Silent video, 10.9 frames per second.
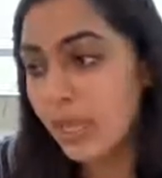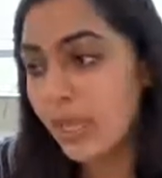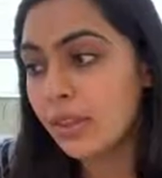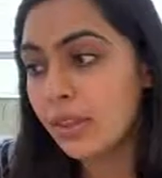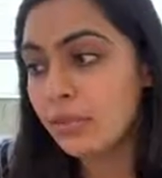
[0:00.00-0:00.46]

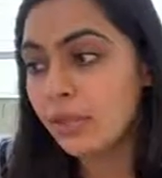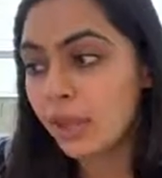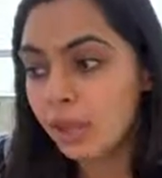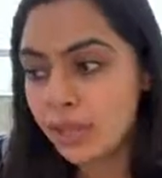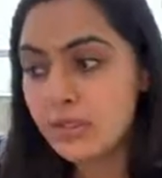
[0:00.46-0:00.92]
and then
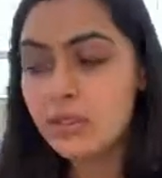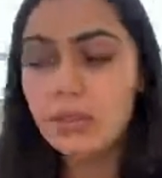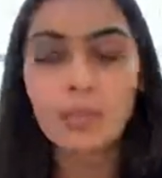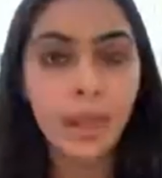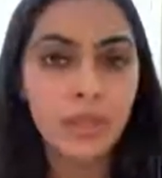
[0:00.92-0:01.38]
plus
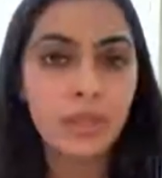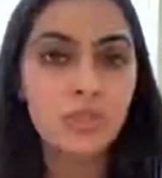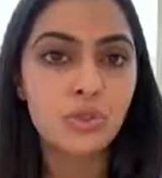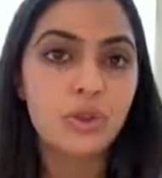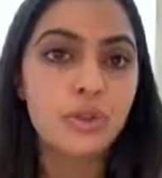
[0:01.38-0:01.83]
the
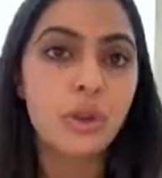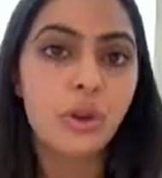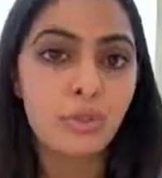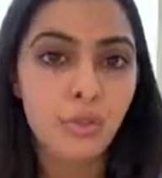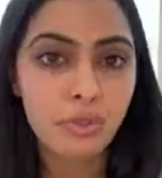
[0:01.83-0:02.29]
mileage was
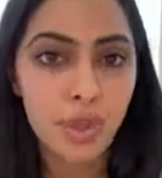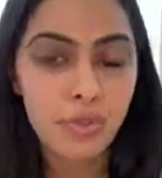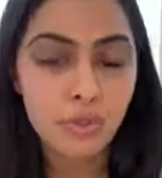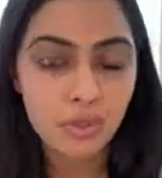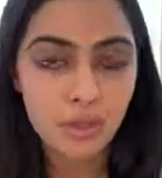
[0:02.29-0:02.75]
over
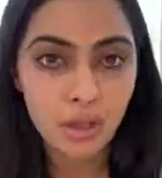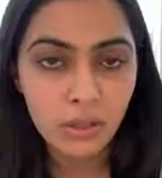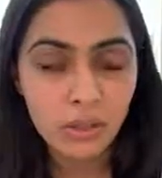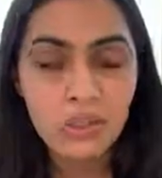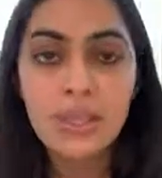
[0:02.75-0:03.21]

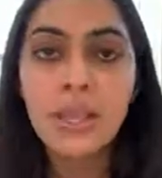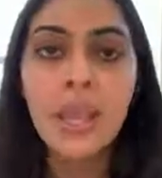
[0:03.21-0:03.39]
$500.